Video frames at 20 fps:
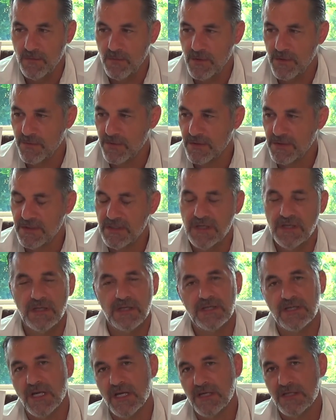We really need
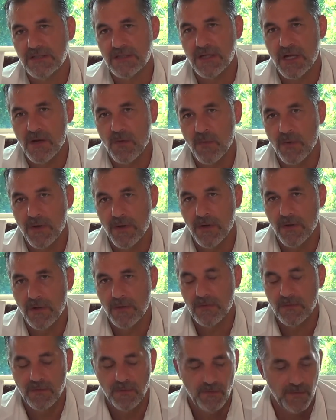a change in our world.